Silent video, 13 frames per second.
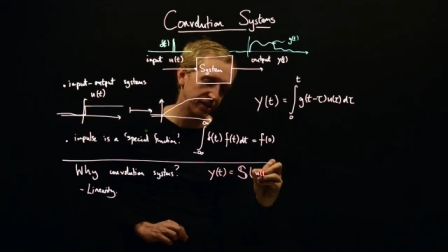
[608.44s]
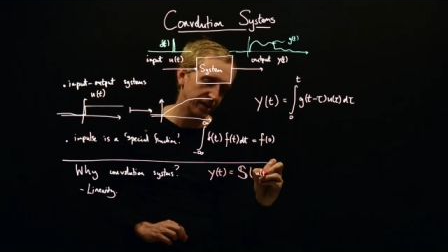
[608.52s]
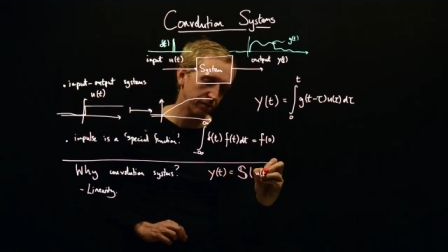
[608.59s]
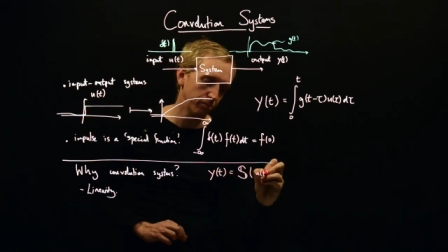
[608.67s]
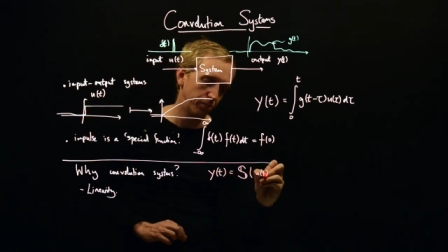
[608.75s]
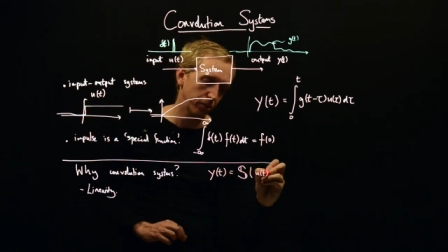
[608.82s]
the
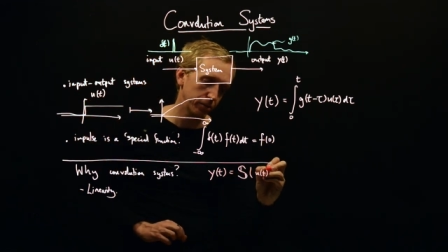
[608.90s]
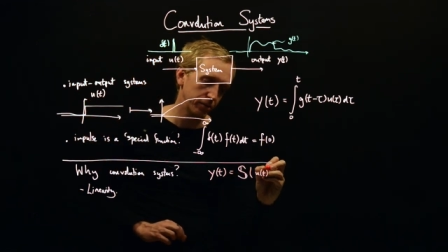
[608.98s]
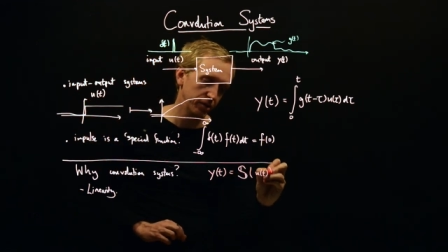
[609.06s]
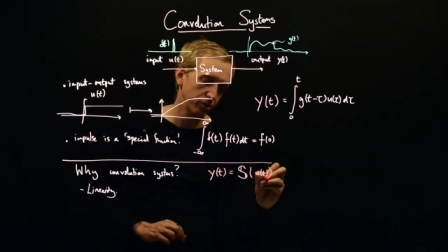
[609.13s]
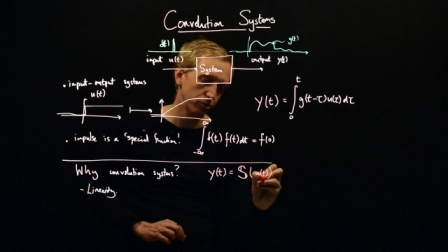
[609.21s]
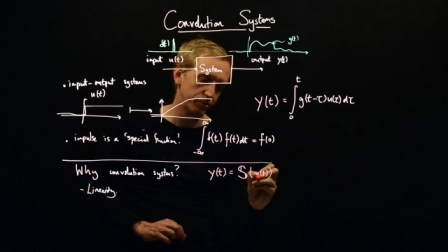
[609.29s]

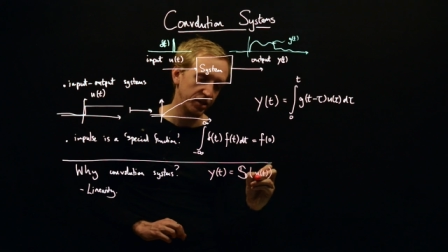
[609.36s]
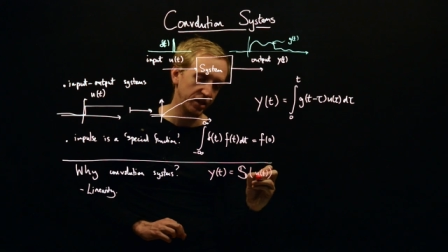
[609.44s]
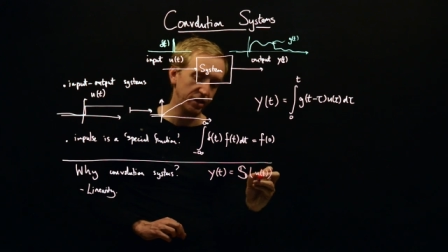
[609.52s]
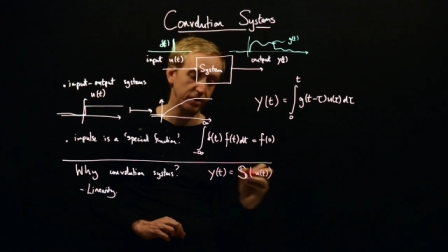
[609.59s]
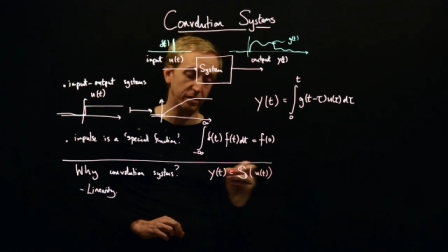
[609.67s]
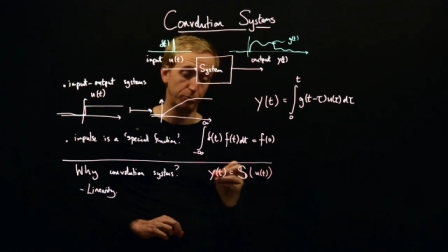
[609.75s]
input u of
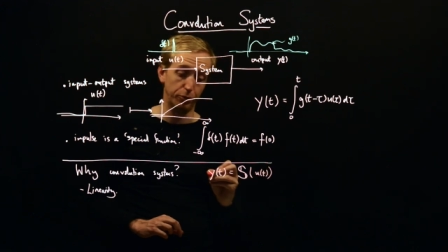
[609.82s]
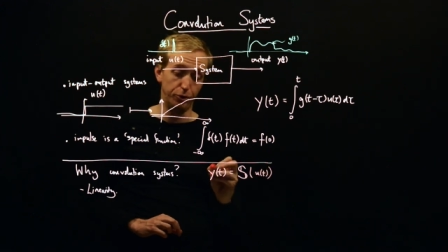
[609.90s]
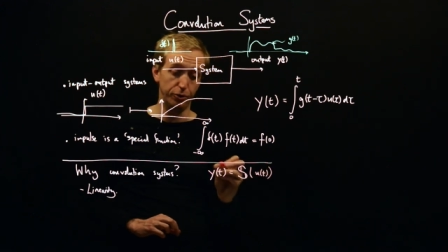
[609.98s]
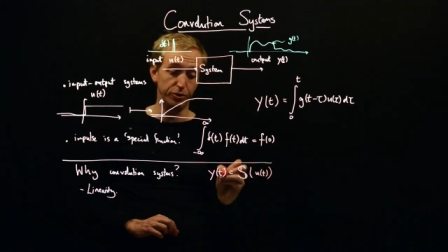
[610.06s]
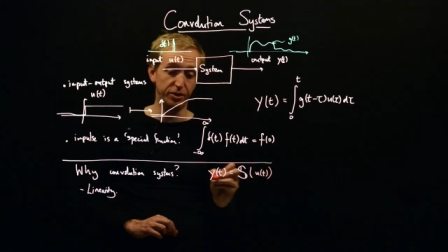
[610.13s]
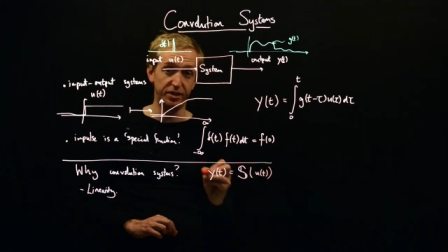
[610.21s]
t and it
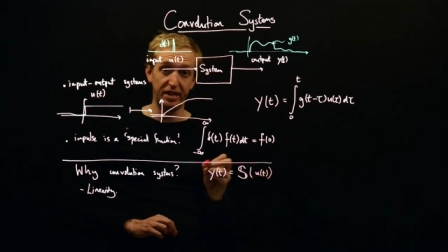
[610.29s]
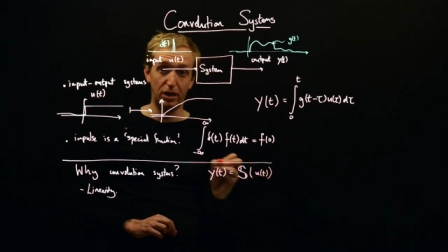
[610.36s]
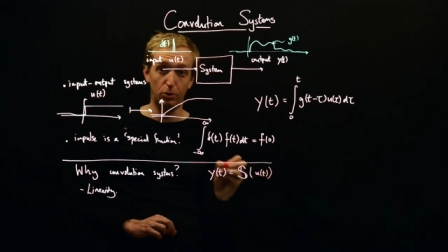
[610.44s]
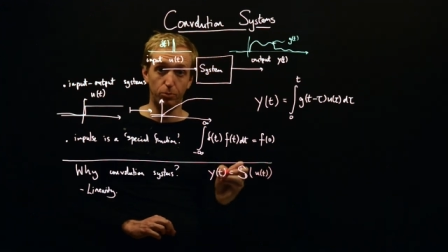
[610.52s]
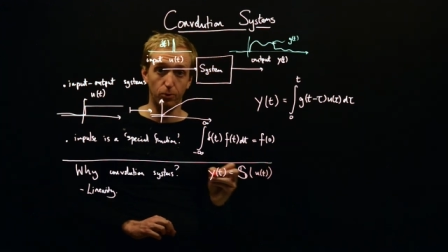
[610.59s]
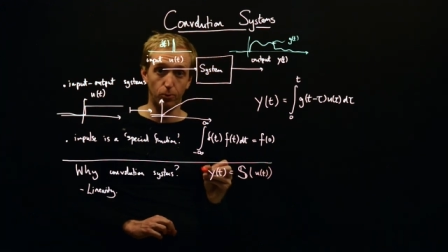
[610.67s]
produces the
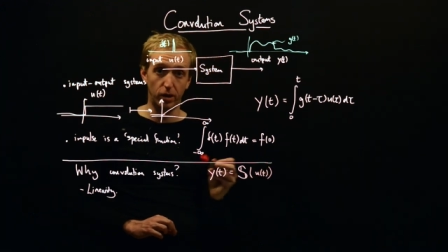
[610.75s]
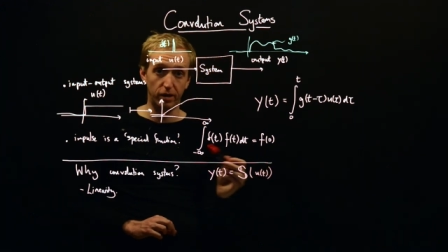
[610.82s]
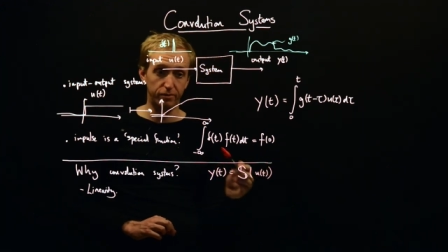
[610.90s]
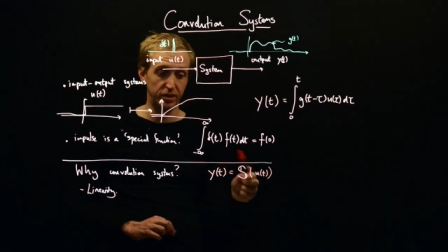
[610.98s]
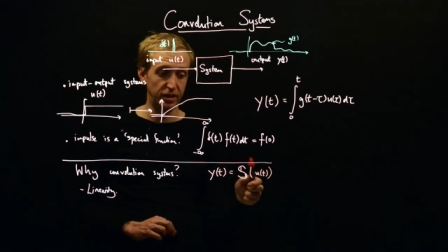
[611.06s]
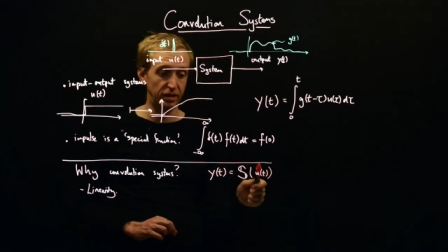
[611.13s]
output
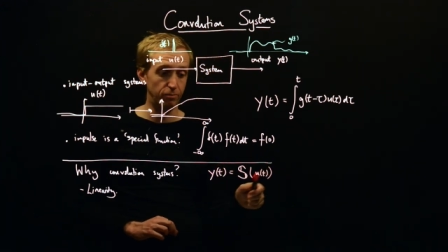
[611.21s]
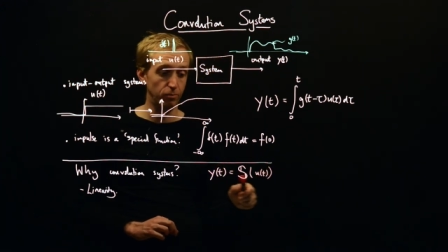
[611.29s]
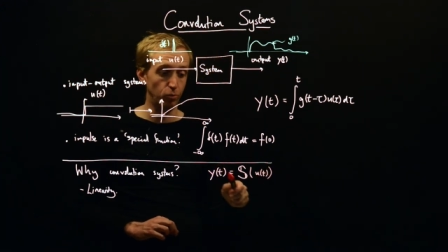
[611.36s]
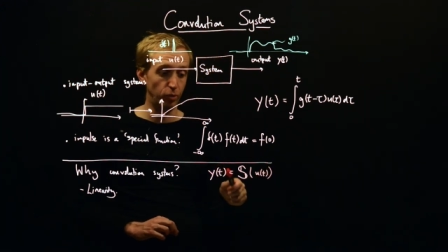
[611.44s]
y of t.